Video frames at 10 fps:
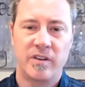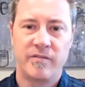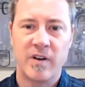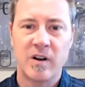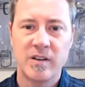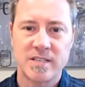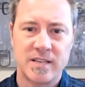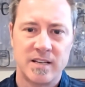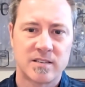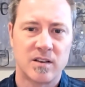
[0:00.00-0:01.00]
various
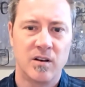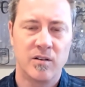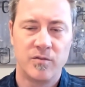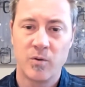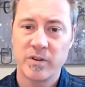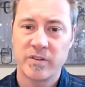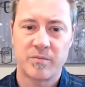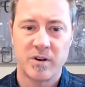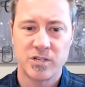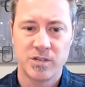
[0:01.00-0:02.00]
tests of noise
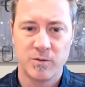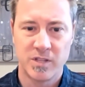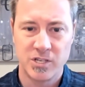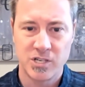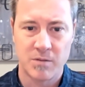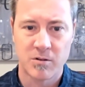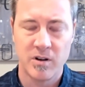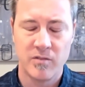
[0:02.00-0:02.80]
suppression with the Jabra